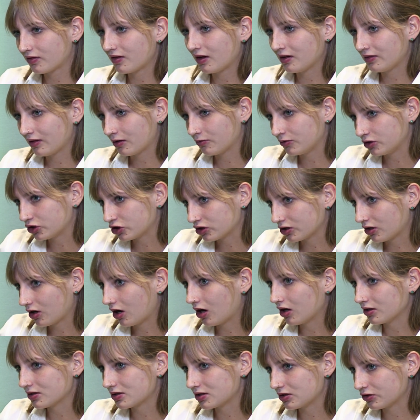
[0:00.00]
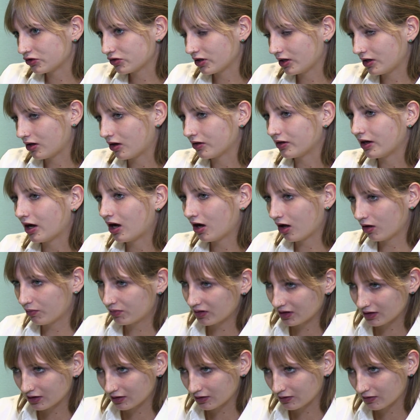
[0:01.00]
saying that we should concentrate on
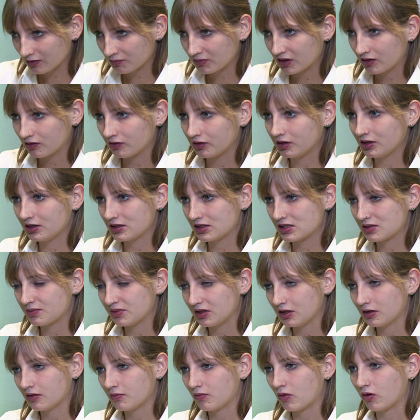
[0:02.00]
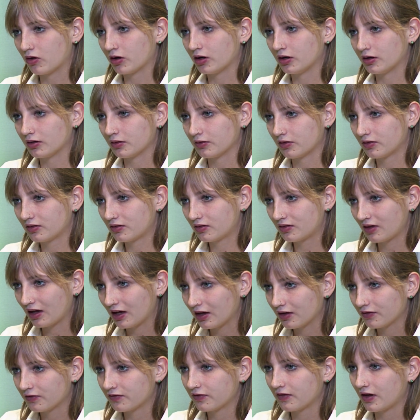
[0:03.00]
helping the Middle East be a more
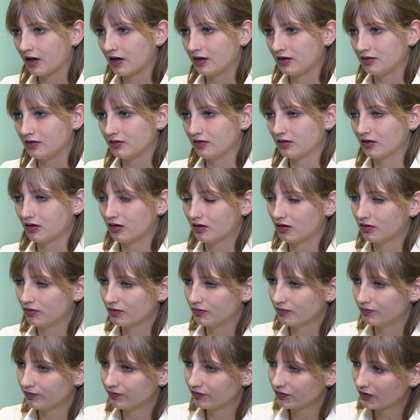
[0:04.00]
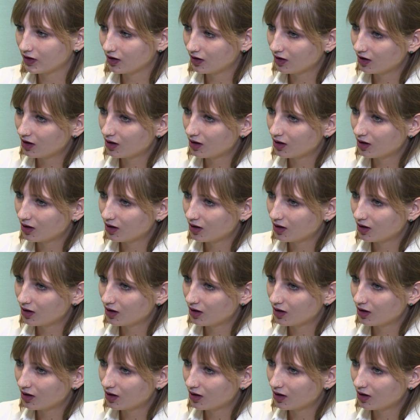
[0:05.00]
safe and